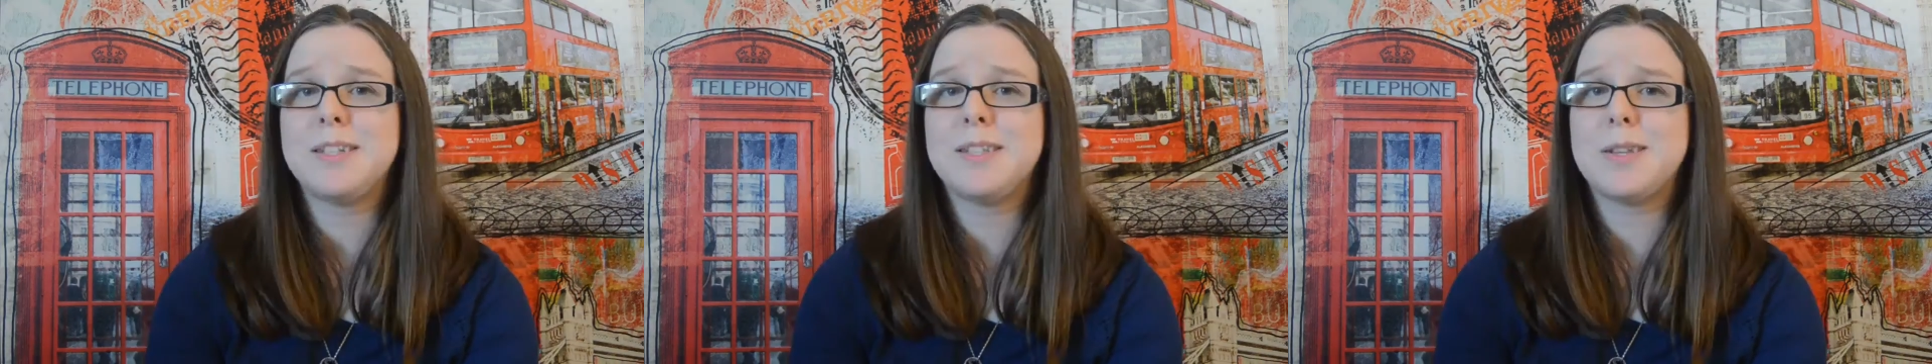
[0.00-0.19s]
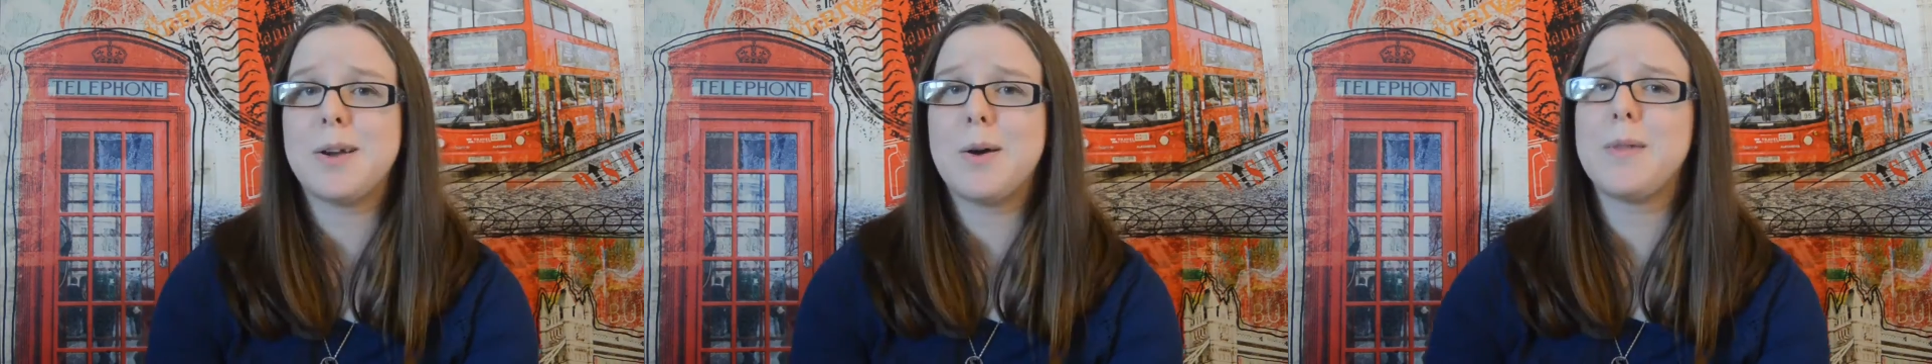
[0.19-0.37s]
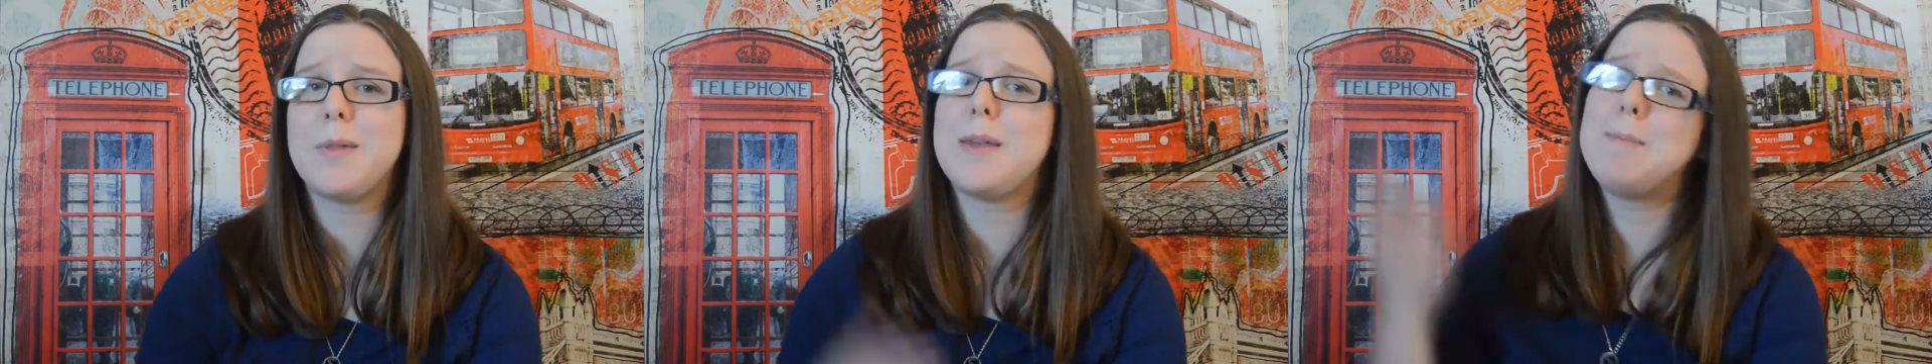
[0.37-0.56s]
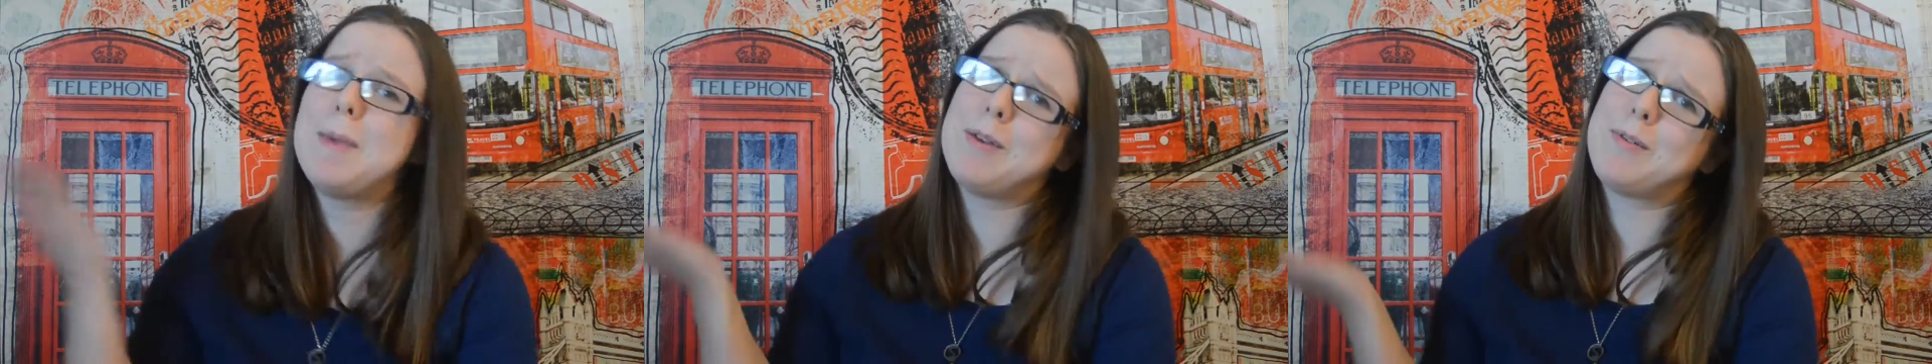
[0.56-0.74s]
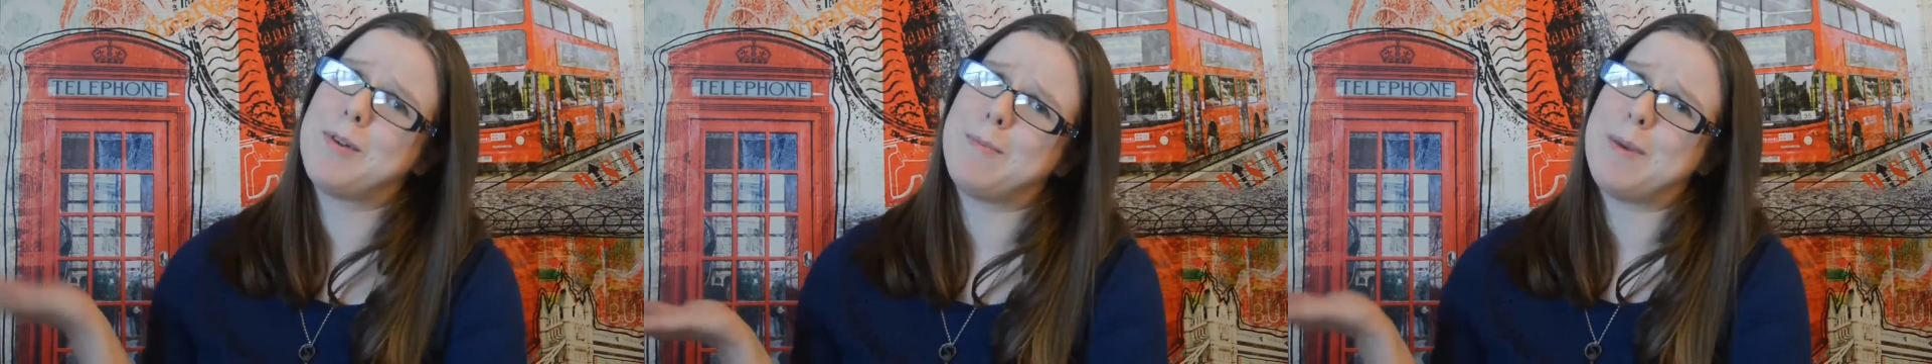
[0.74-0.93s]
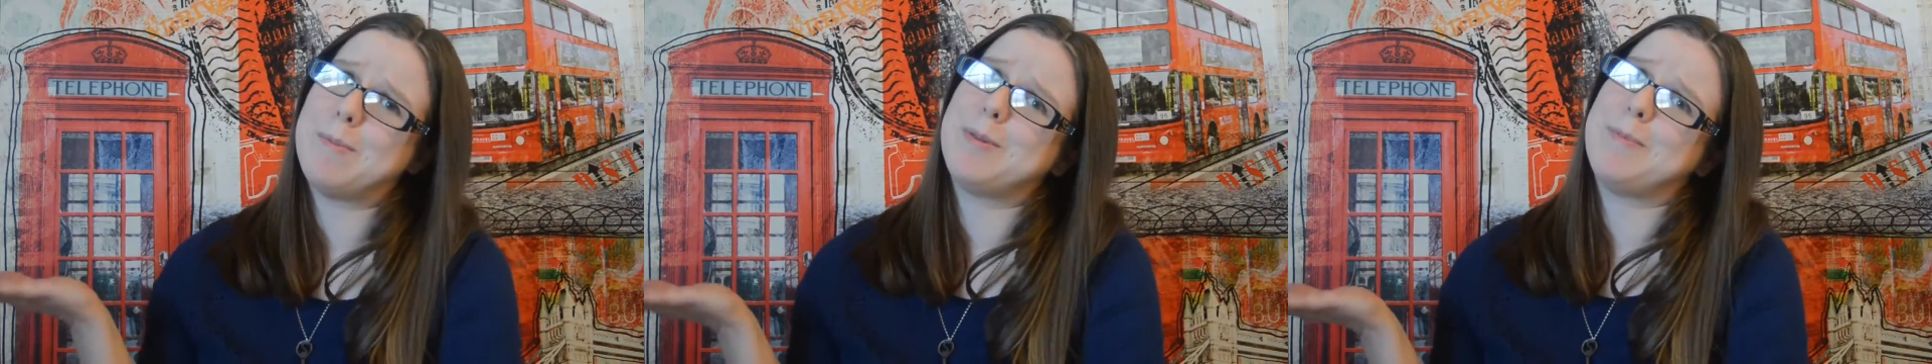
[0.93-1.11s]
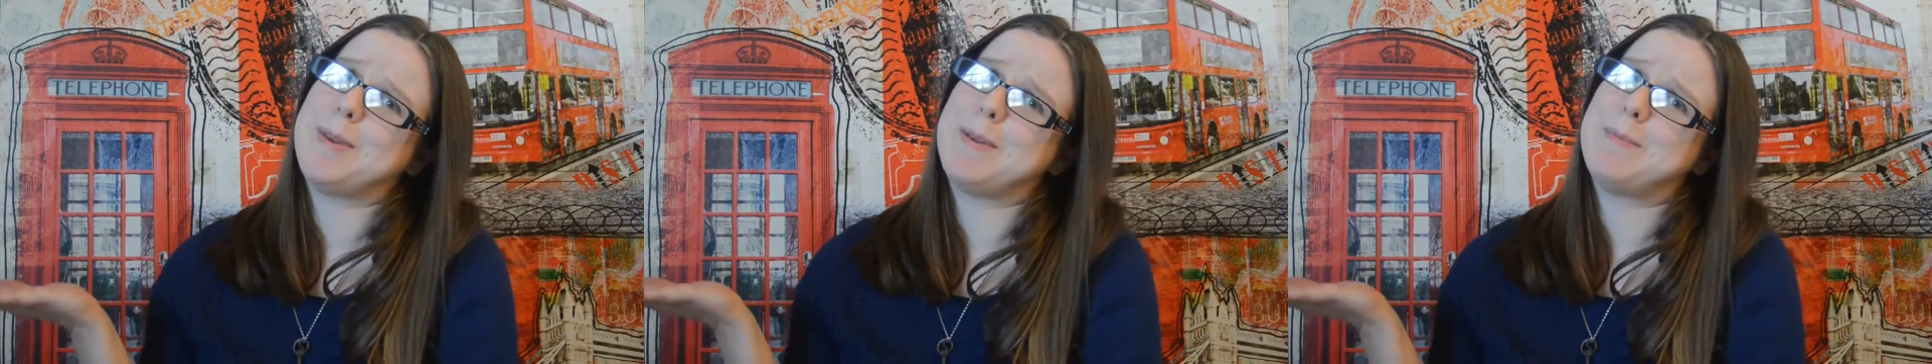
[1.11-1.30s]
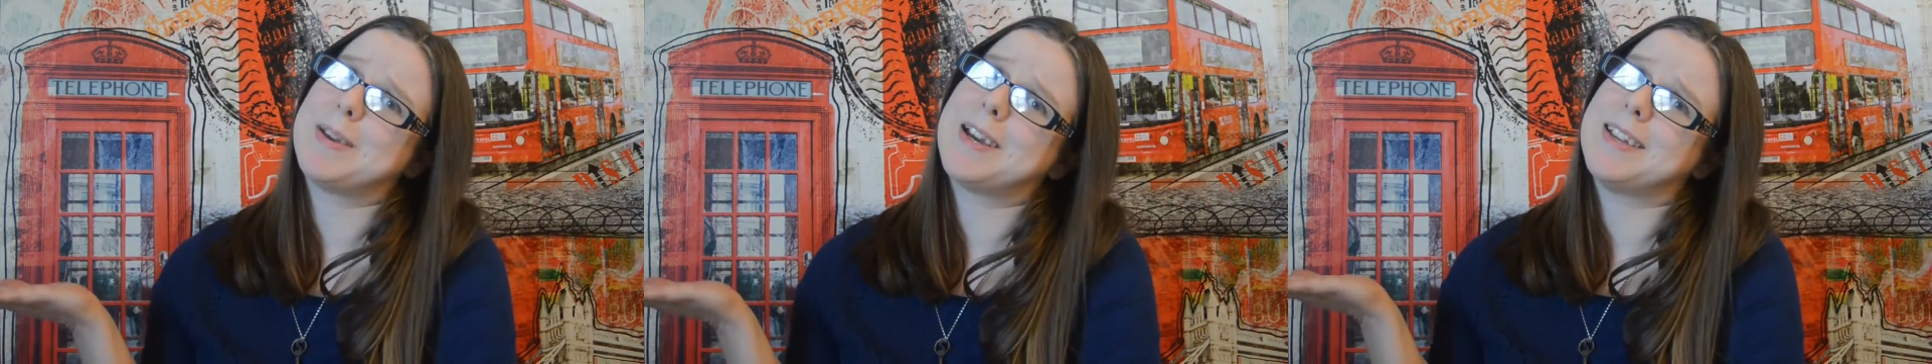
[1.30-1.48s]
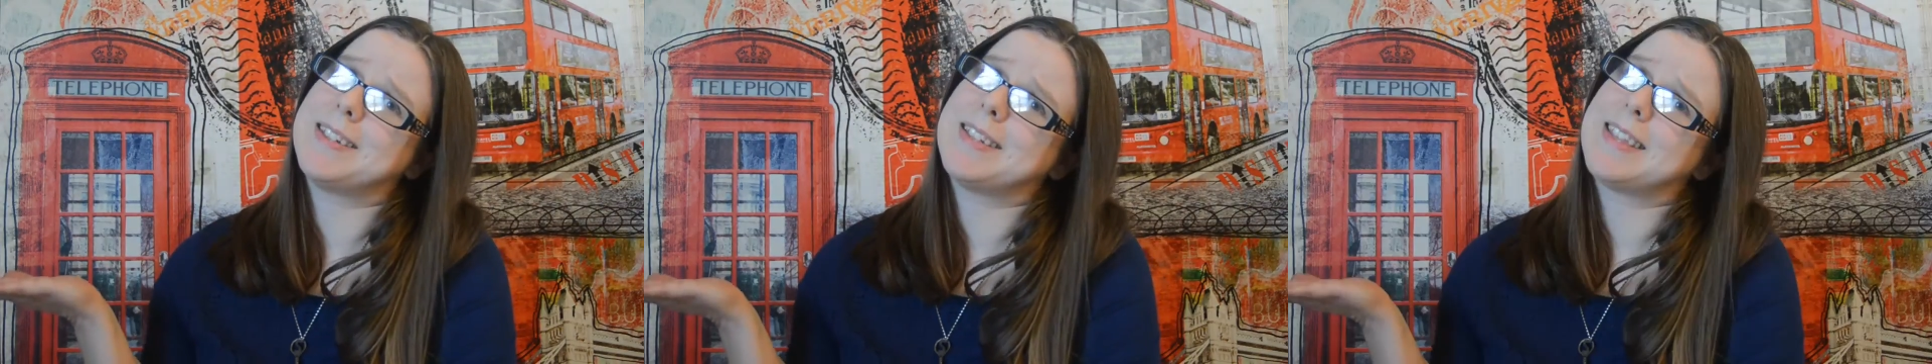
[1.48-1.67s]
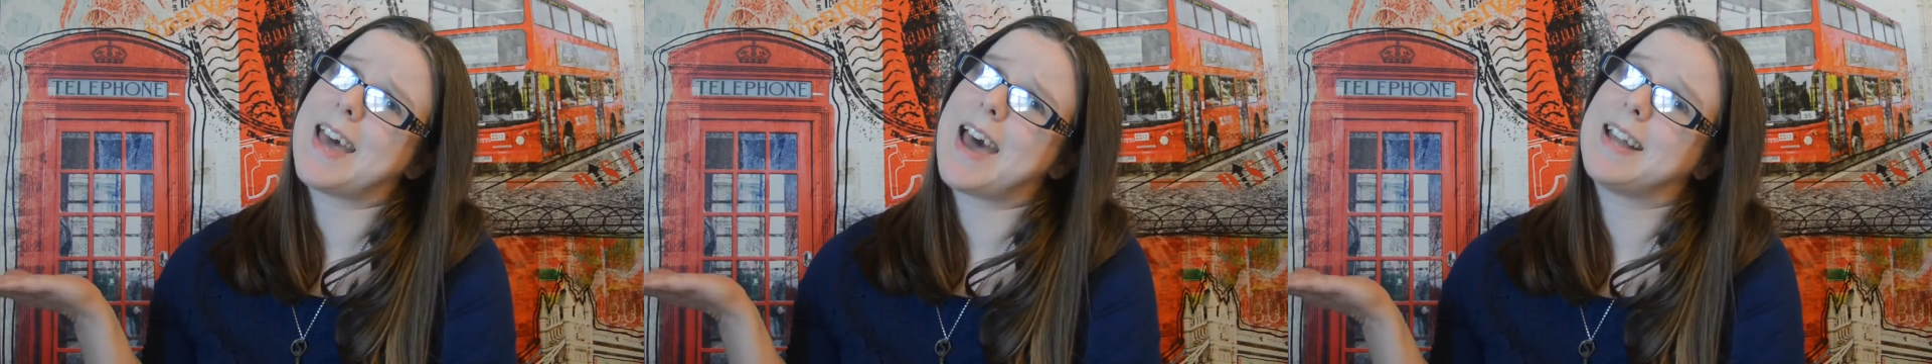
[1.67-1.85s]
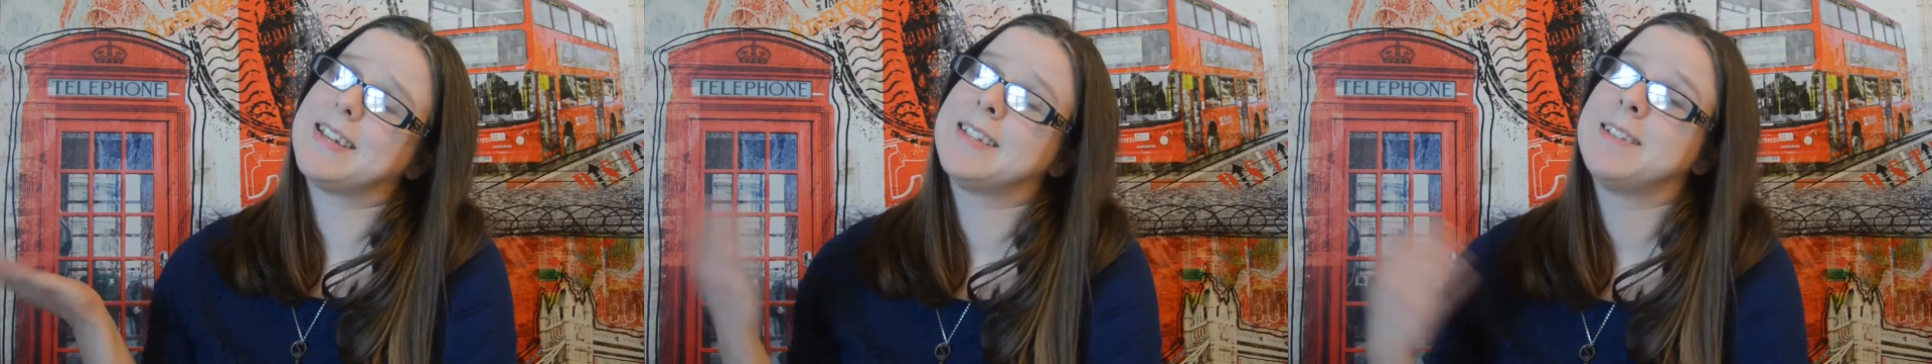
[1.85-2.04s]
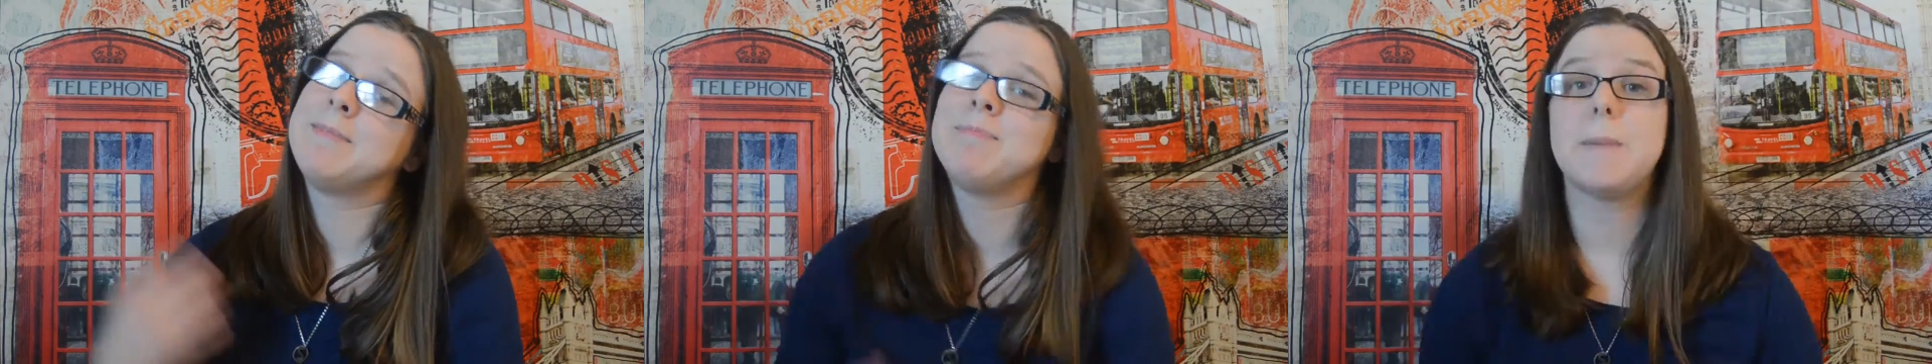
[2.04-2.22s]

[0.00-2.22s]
so they may remember me because of that.